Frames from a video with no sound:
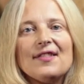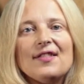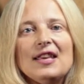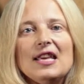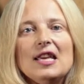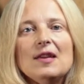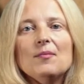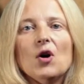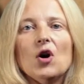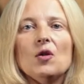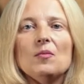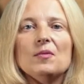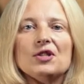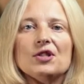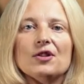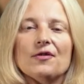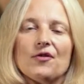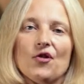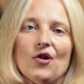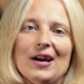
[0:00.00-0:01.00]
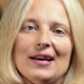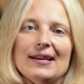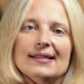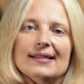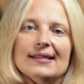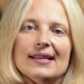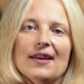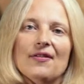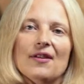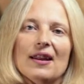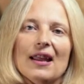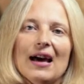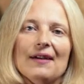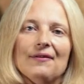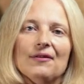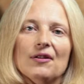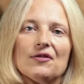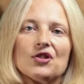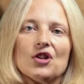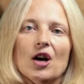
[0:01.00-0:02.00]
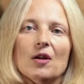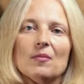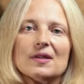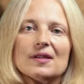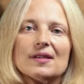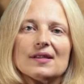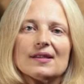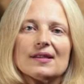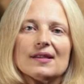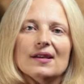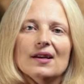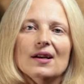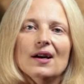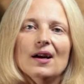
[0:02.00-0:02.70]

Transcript: the moment of grace in the life of Thomas,